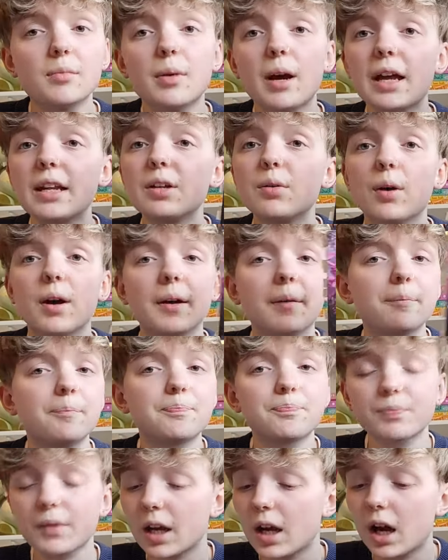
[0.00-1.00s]
But anyway,
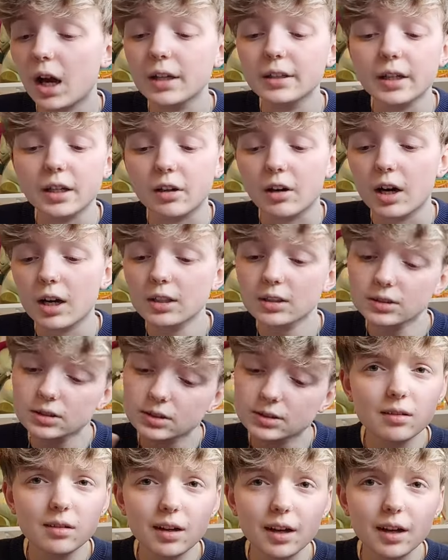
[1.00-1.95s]
I digress.